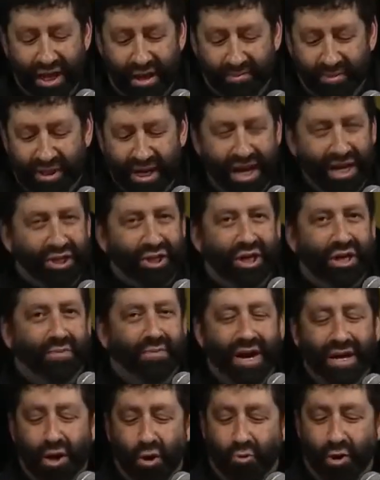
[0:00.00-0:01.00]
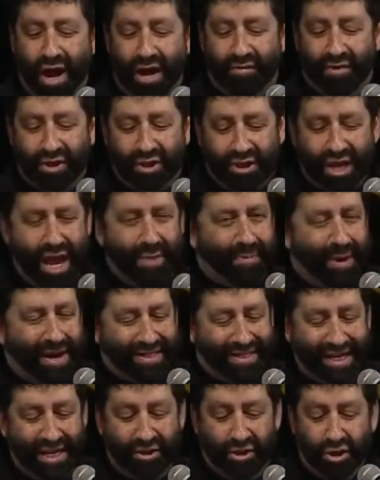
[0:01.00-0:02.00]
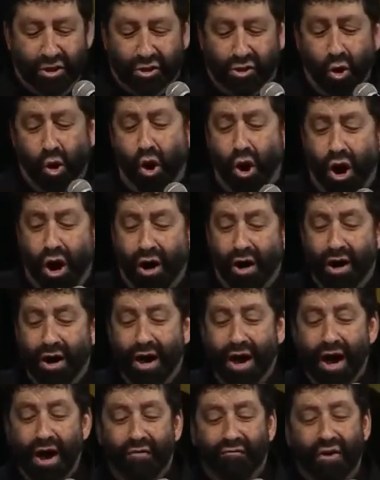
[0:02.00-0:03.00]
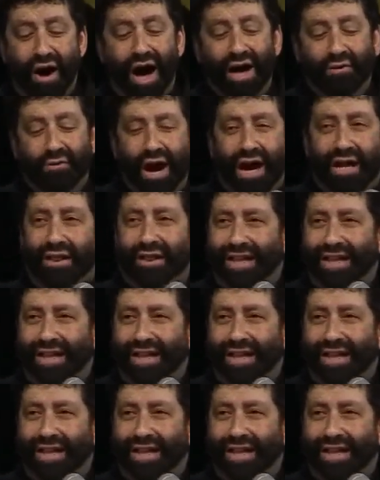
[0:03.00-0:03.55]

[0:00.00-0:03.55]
temptation, he'll make a way of escape. I see the door. Finally, I